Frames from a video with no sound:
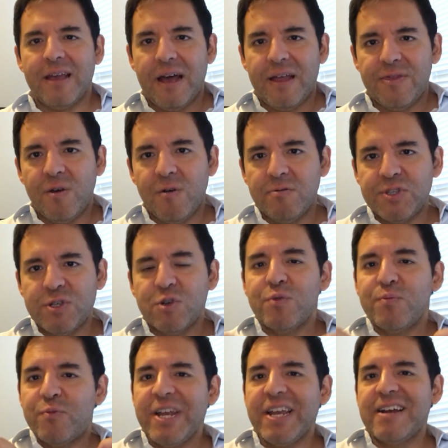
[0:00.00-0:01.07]
And those
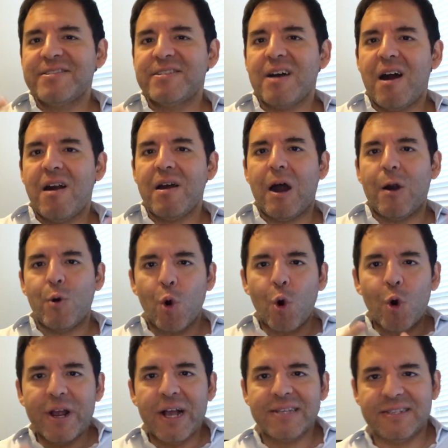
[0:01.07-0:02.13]
circuit breakers are our
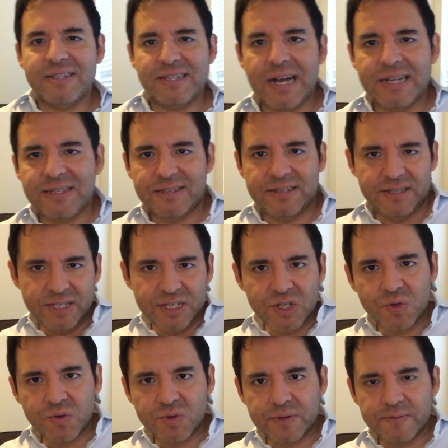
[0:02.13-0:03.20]
organs, glands, and
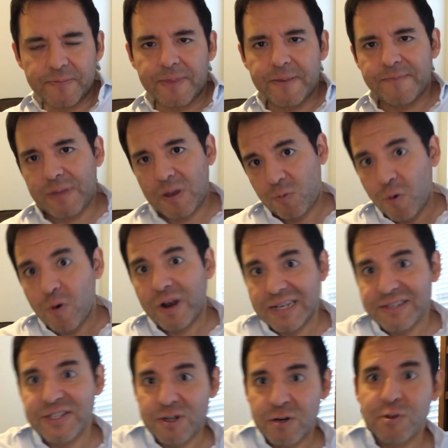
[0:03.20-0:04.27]
tissues that work
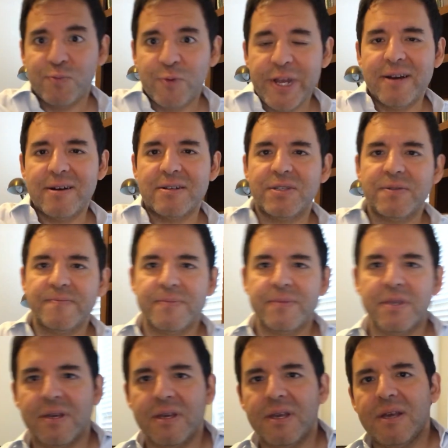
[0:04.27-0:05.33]
as circuit breakers.
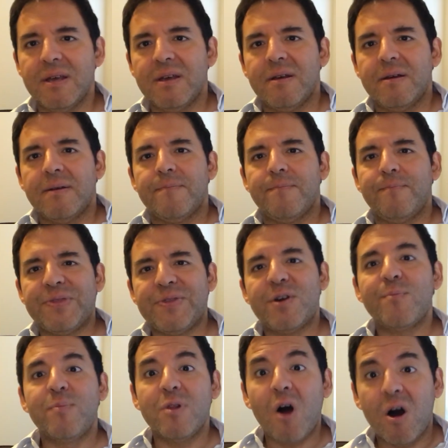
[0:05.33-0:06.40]
But
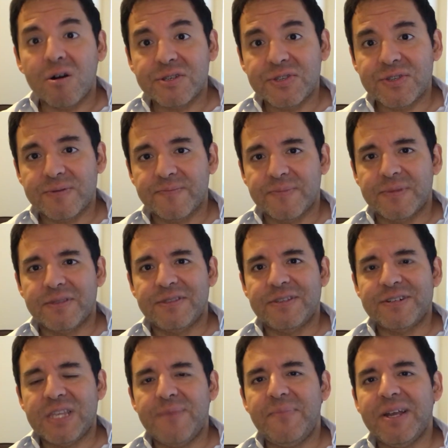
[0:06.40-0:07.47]
they're blocks.
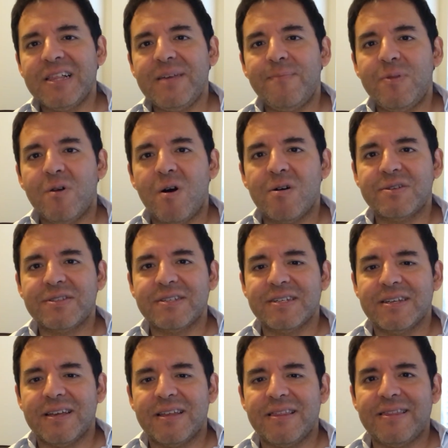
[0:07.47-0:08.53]
They're typically blocks
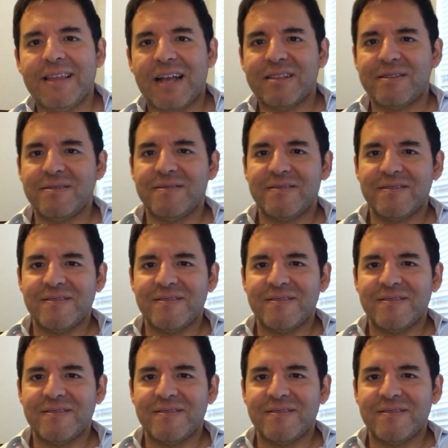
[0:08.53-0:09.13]
that